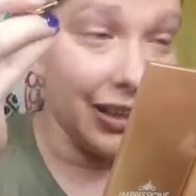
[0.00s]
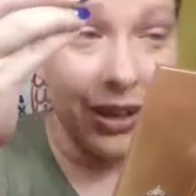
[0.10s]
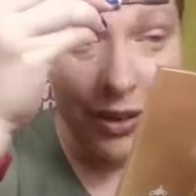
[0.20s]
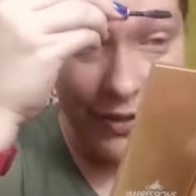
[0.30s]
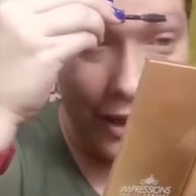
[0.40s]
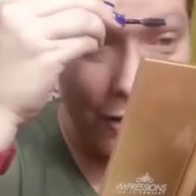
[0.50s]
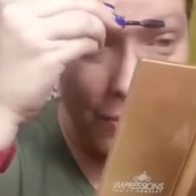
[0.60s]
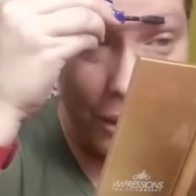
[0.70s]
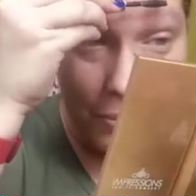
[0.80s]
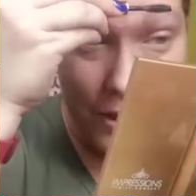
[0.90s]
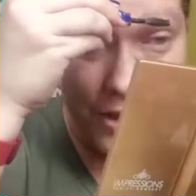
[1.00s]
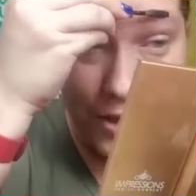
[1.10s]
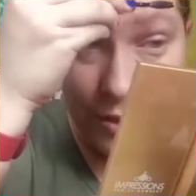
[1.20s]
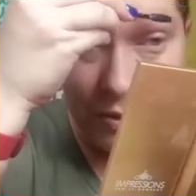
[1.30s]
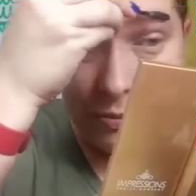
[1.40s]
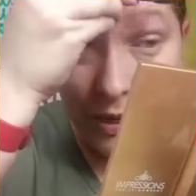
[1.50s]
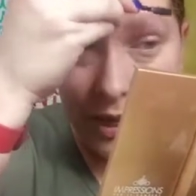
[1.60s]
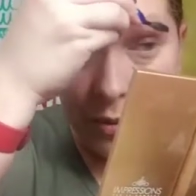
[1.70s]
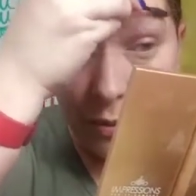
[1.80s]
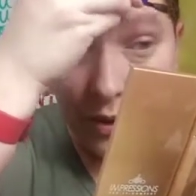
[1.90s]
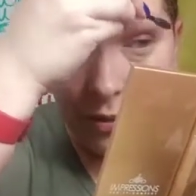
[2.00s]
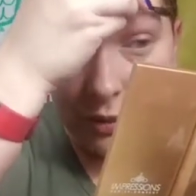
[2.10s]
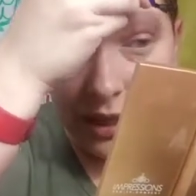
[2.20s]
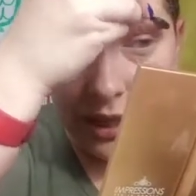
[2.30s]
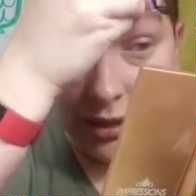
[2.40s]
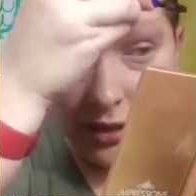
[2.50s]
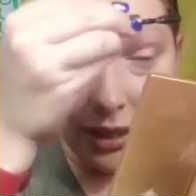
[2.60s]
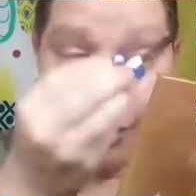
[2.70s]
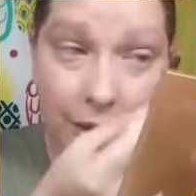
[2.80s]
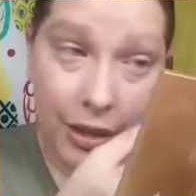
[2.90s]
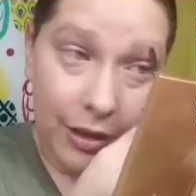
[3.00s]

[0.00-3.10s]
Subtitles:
know if I would be able to do my makeup with my hair down.